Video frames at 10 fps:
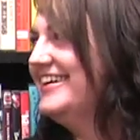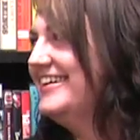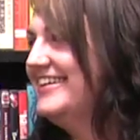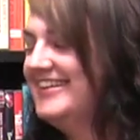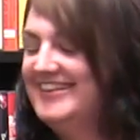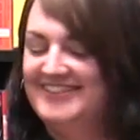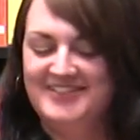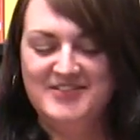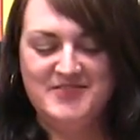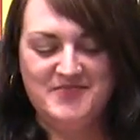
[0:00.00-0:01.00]

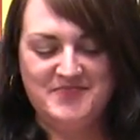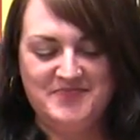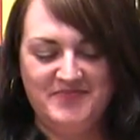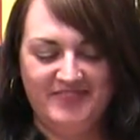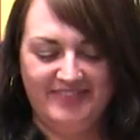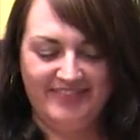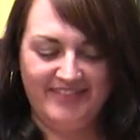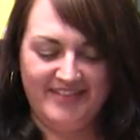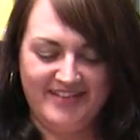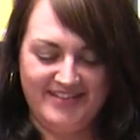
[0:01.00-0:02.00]

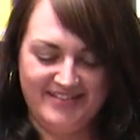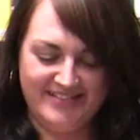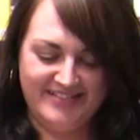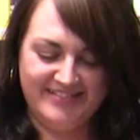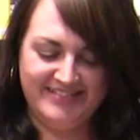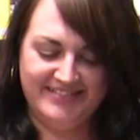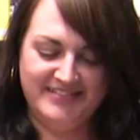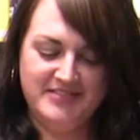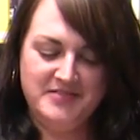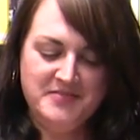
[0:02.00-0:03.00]

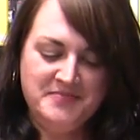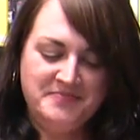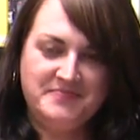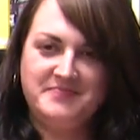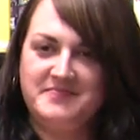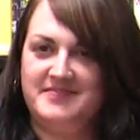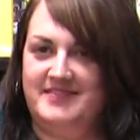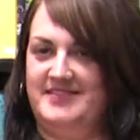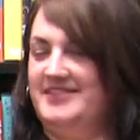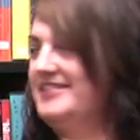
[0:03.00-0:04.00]

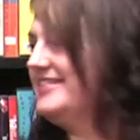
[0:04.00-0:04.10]
This person isn't speaking.